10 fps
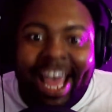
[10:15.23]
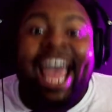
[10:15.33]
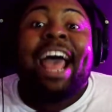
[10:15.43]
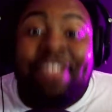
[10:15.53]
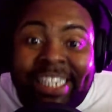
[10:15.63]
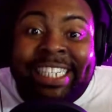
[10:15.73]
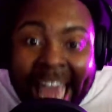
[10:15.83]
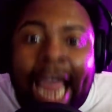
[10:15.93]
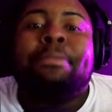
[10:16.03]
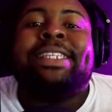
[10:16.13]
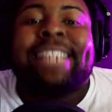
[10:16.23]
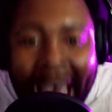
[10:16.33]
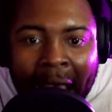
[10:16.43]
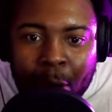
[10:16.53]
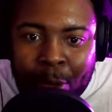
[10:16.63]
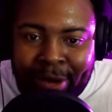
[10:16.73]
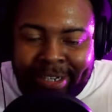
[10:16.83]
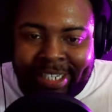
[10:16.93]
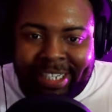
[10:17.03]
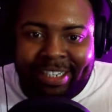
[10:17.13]
And this game is
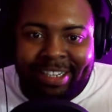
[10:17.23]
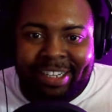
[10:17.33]
ours.